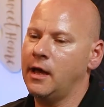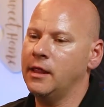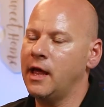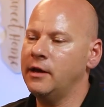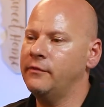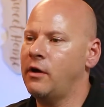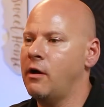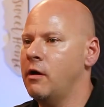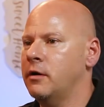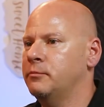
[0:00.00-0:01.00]
a lot of
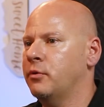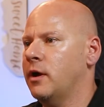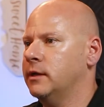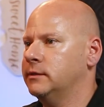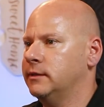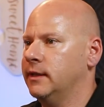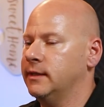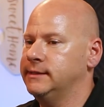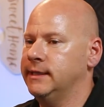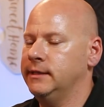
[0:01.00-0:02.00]
our products, like I
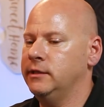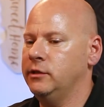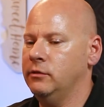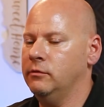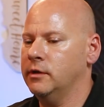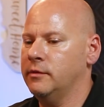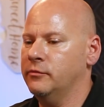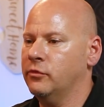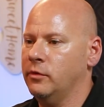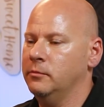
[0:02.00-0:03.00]
said, you know, come
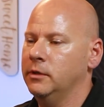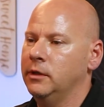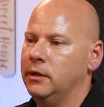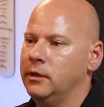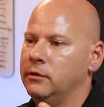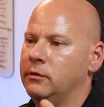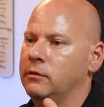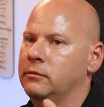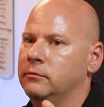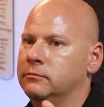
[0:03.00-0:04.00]
from you know